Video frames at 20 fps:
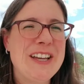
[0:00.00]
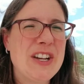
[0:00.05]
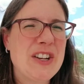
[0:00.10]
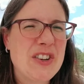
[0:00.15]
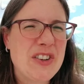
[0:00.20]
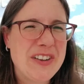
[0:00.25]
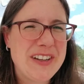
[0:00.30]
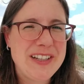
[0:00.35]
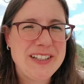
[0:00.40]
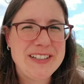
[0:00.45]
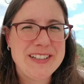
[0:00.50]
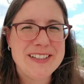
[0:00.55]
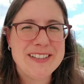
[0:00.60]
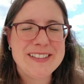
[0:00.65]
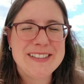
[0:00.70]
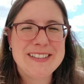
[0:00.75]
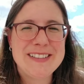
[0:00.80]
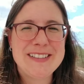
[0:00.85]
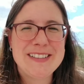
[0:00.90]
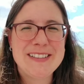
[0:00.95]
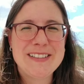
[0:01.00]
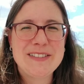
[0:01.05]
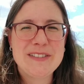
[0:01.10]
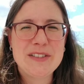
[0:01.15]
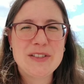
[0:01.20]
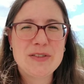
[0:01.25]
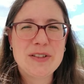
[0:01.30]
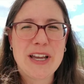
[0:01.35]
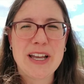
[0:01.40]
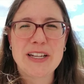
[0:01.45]
green
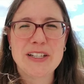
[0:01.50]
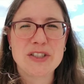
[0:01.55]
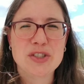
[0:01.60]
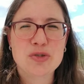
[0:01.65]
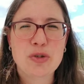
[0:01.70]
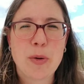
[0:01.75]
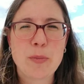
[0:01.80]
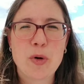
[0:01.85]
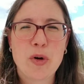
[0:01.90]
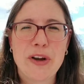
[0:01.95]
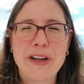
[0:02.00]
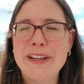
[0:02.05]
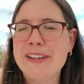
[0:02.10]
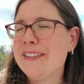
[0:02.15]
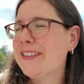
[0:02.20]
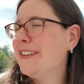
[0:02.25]
kind of shrubbery.